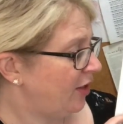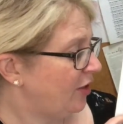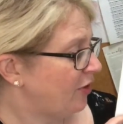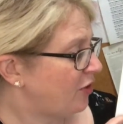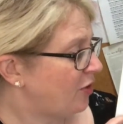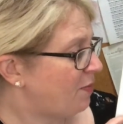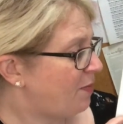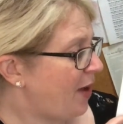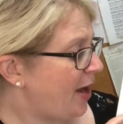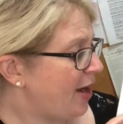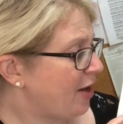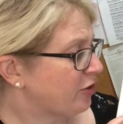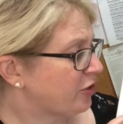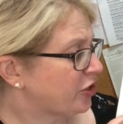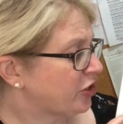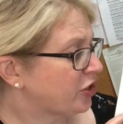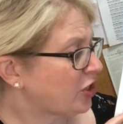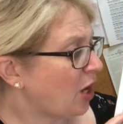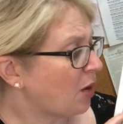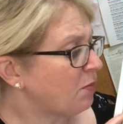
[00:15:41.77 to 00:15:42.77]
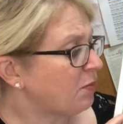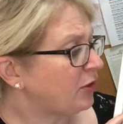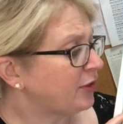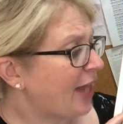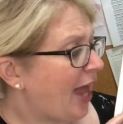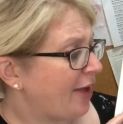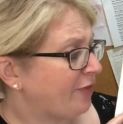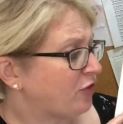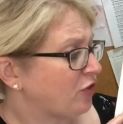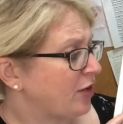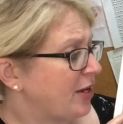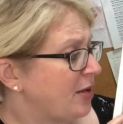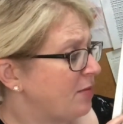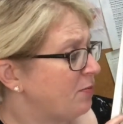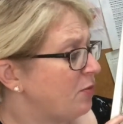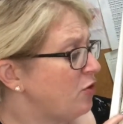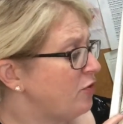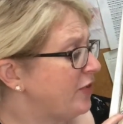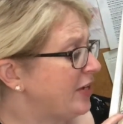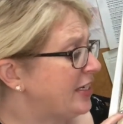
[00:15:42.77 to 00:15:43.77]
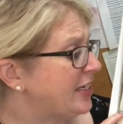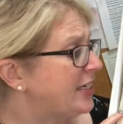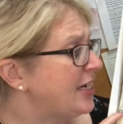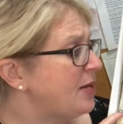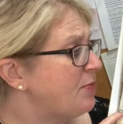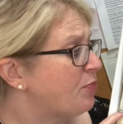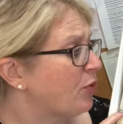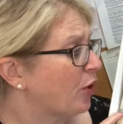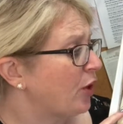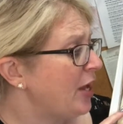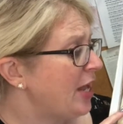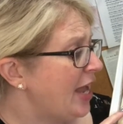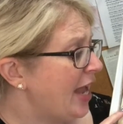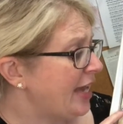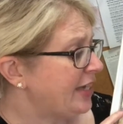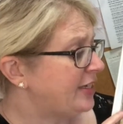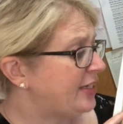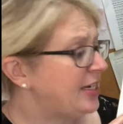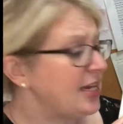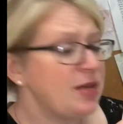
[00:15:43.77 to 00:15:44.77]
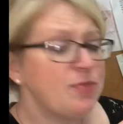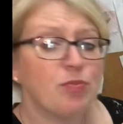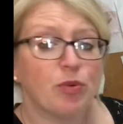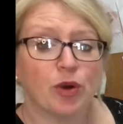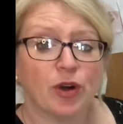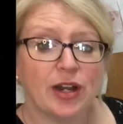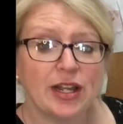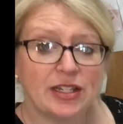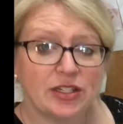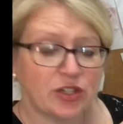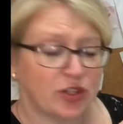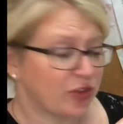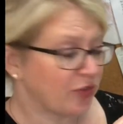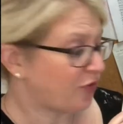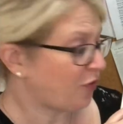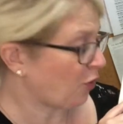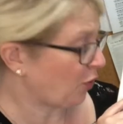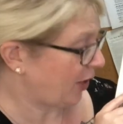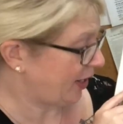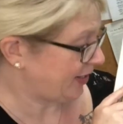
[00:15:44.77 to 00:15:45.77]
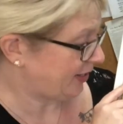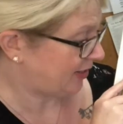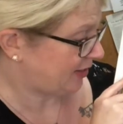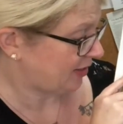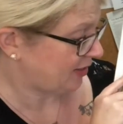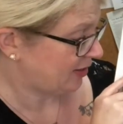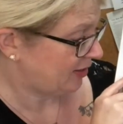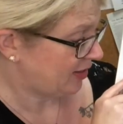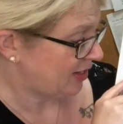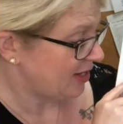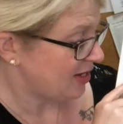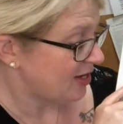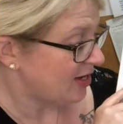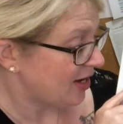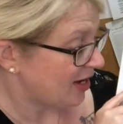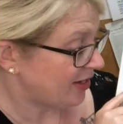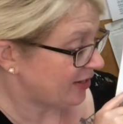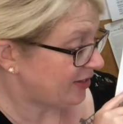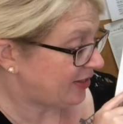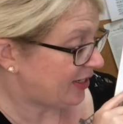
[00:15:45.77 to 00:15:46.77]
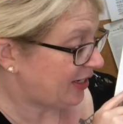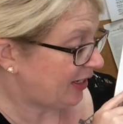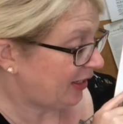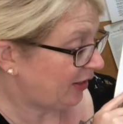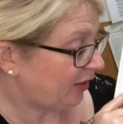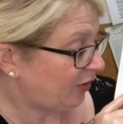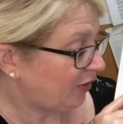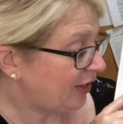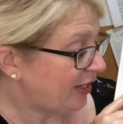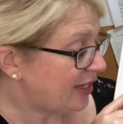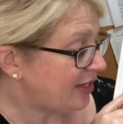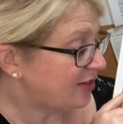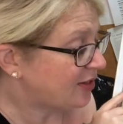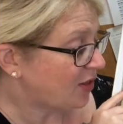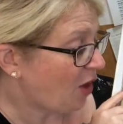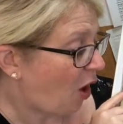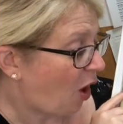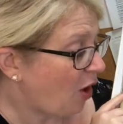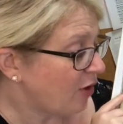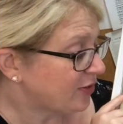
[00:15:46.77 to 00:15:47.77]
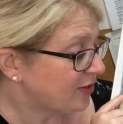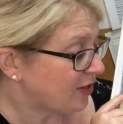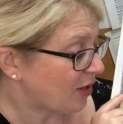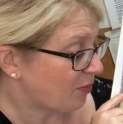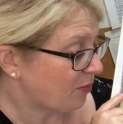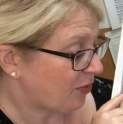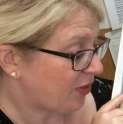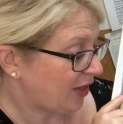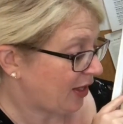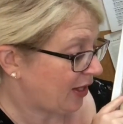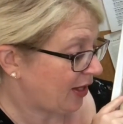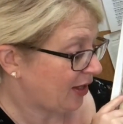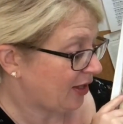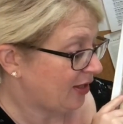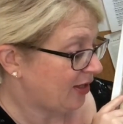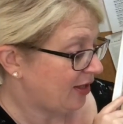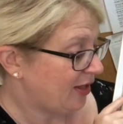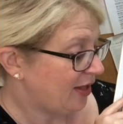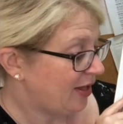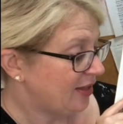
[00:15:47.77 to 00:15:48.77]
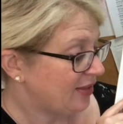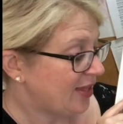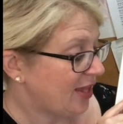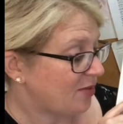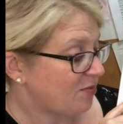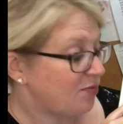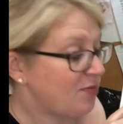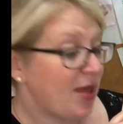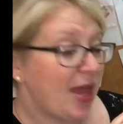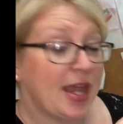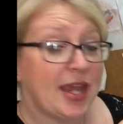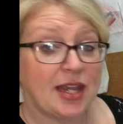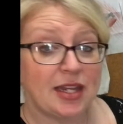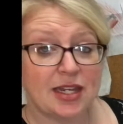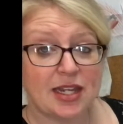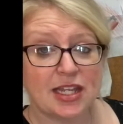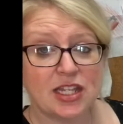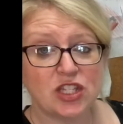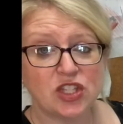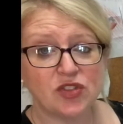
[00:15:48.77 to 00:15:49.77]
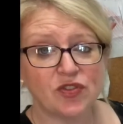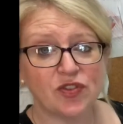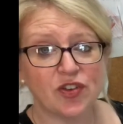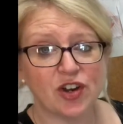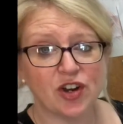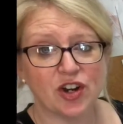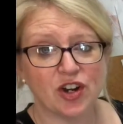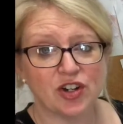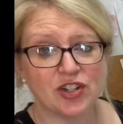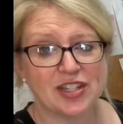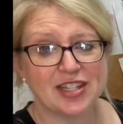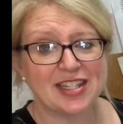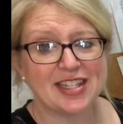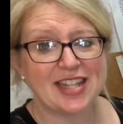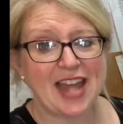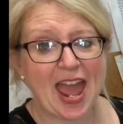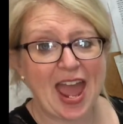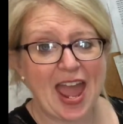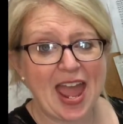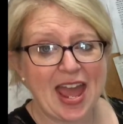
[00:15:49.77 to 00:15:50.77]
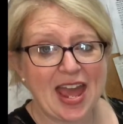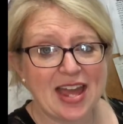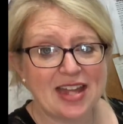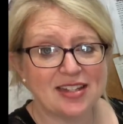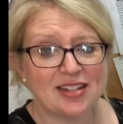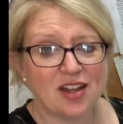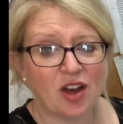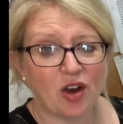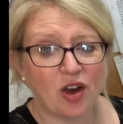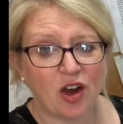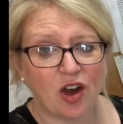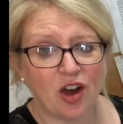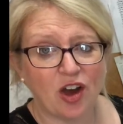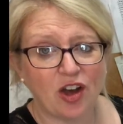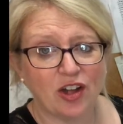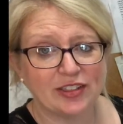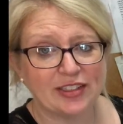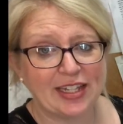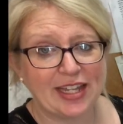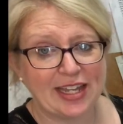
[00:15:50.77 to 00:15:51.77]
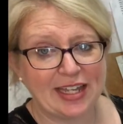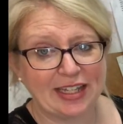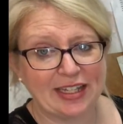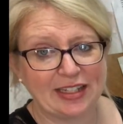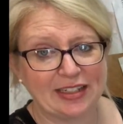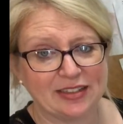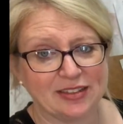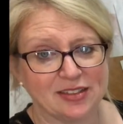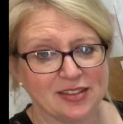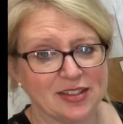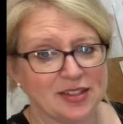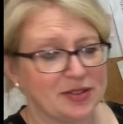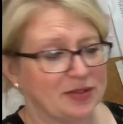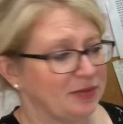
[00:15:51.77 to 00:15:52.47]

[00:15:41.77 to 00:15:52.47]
The bear stumbled after him, moving deeper and deeper into the forest, until he saw something that made his fur stand on end.